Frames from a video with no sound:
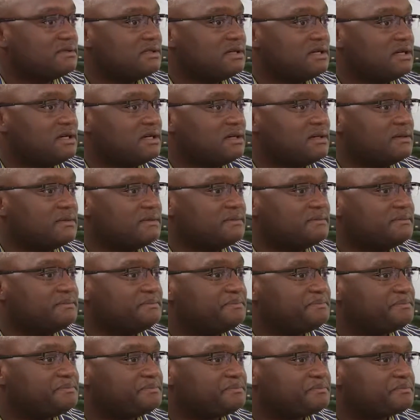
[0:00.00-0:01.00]

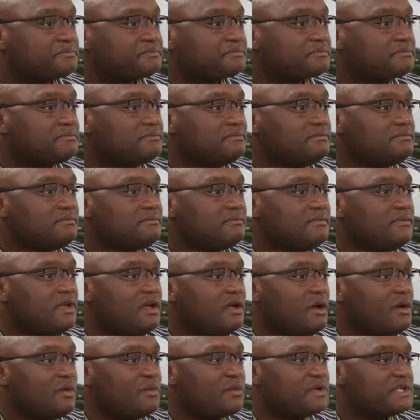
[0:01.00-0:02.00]

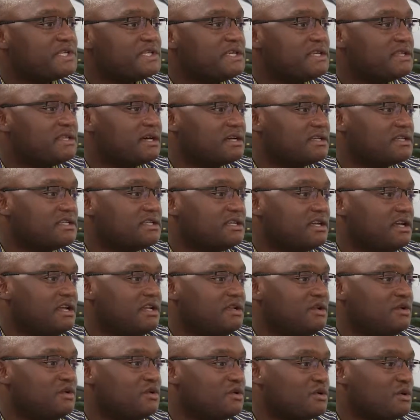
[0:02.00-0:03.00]
Um, we see that
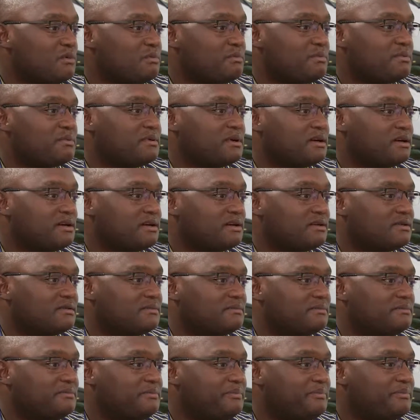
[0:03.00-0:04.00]
in Europe, uh,
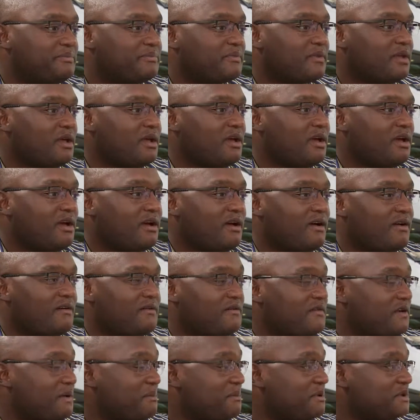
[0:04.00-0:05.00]

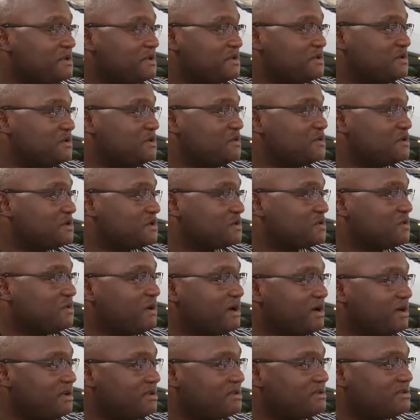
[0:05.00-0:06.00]
farmers use
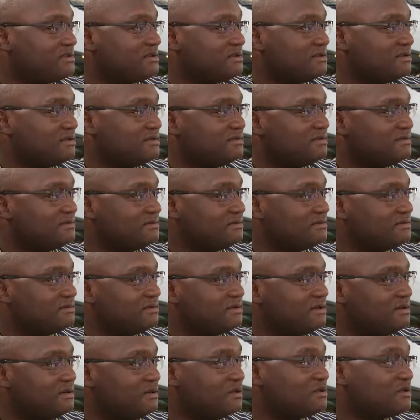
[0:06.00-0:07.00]
quite
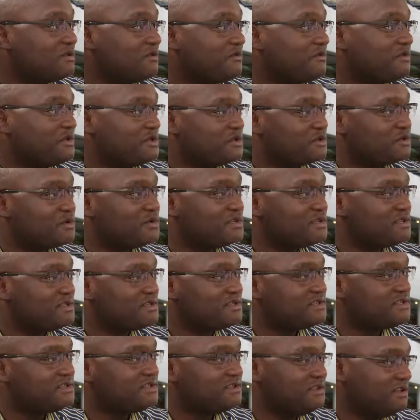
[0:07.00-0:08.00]
a lot of
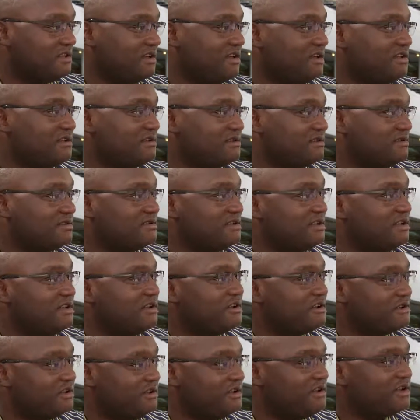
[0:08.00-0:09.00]
resources in,
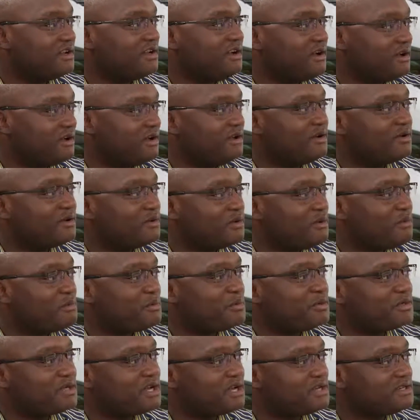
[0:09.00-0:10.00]
in, in, in crop
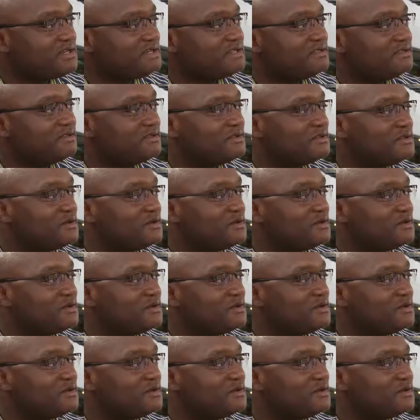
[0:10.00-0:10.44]
production.